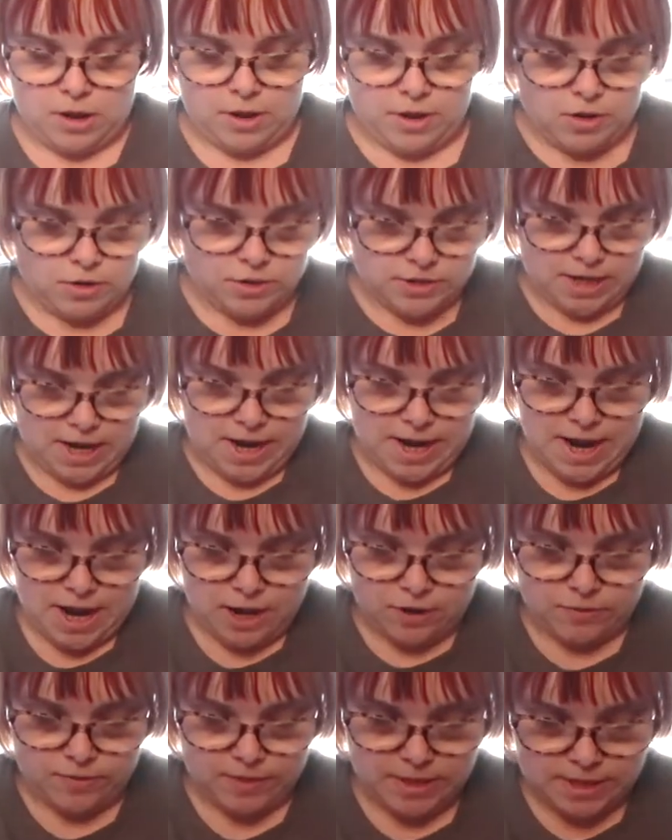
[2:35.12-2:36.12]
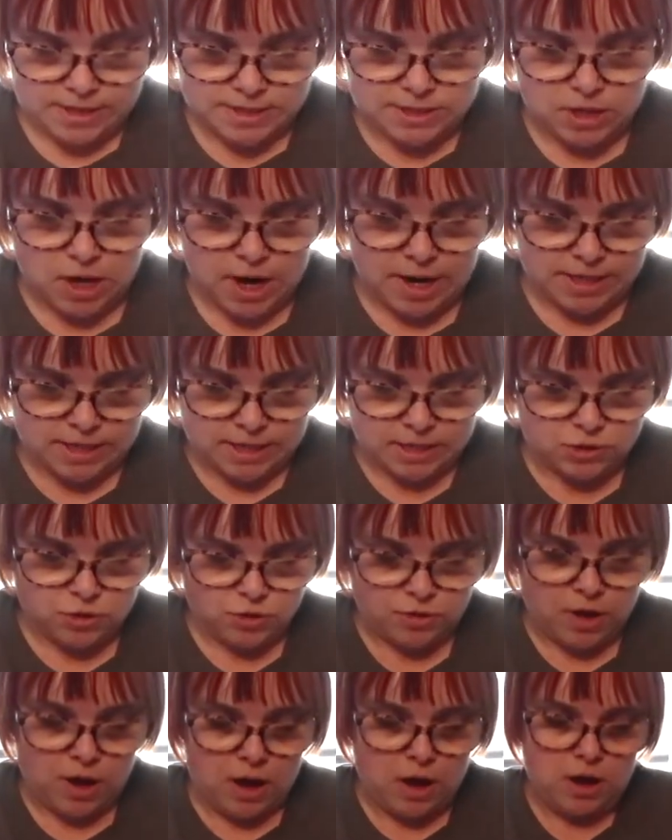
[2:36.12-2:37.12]
hoodie, and on the inside it's
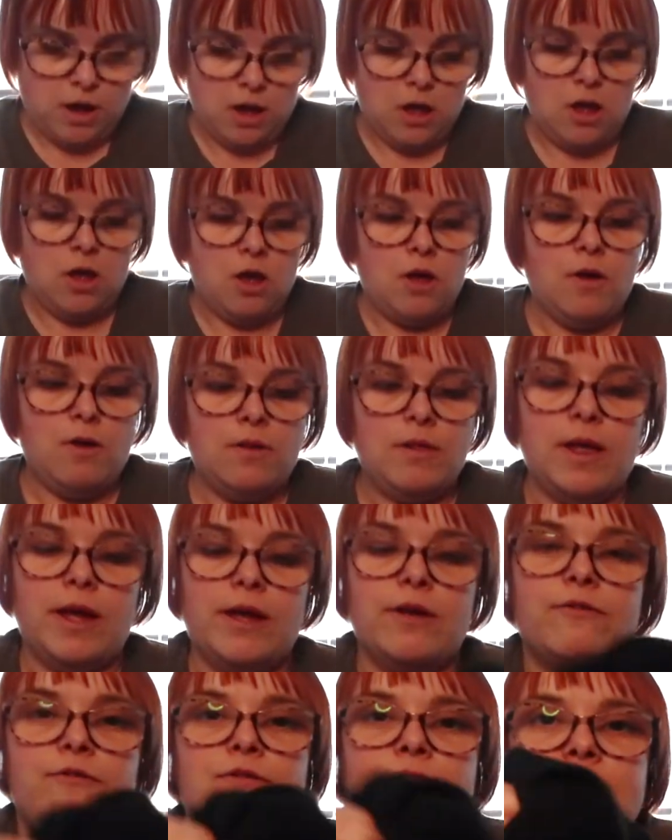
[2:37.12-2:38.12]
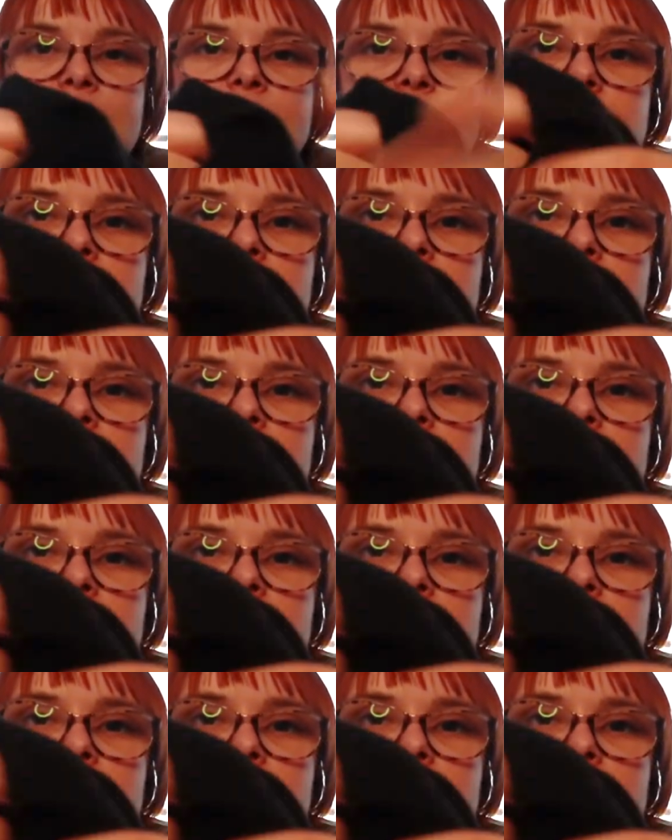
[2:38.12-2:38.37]
got that like fleece